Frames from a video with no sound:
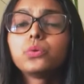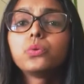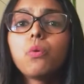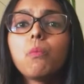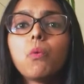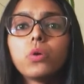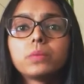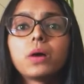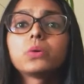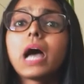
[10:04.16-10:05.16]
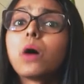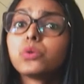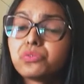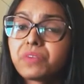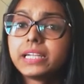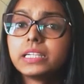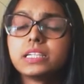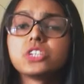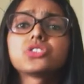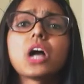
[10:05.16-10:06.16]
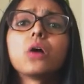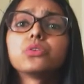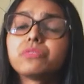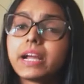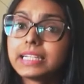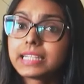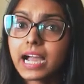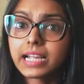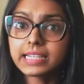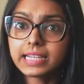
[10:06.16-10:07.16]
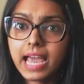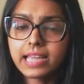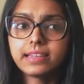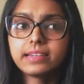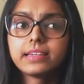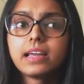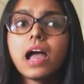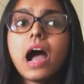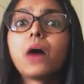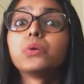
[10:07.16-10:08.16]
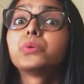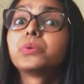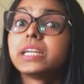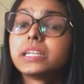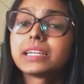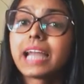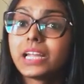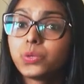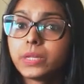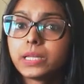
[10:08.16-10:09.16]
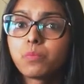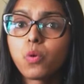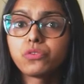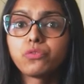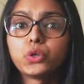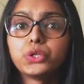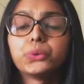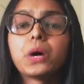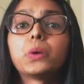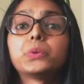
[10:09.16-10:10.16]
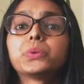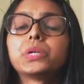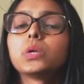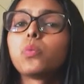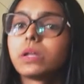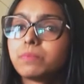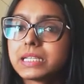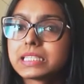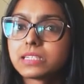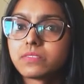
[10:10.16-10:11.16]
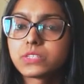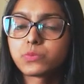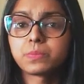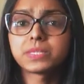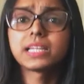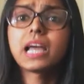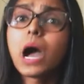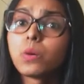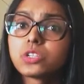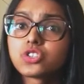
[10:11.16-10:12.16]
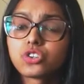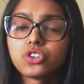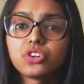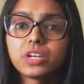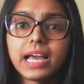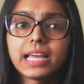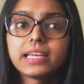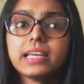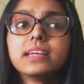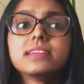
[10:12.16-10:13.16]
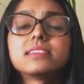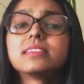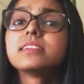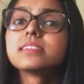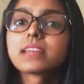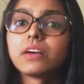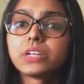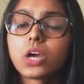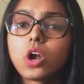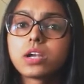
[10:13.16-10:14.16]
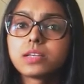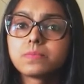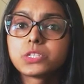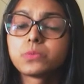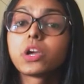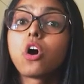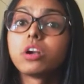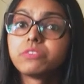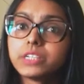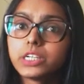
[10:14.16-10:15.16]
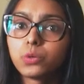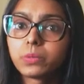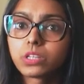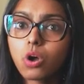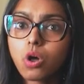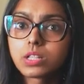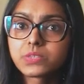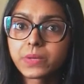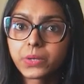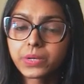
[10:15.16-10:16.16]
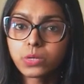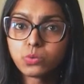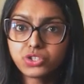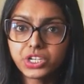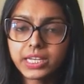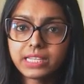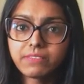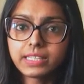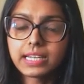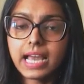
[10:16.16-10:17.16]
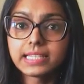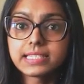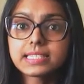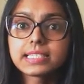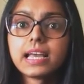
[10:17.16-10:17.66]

to know more about how to find a niche, how to find a target client, how to create a client winning portfolio, how to create a one-page service website, how it should look like, certain discovery call tips to be confident over the calls when you're negotiating with clients,